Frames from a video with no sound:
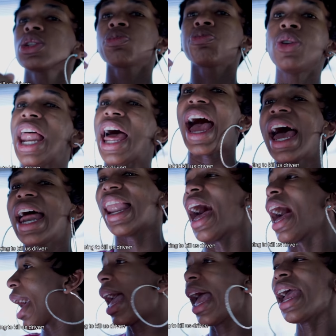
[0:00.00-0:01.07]

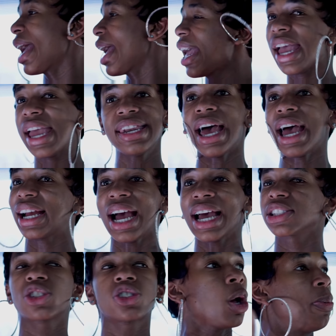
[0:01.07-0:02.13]
Driver. Guys,
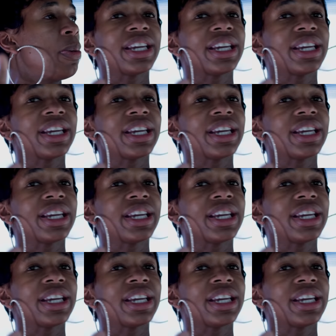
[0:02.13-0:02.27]
stop it.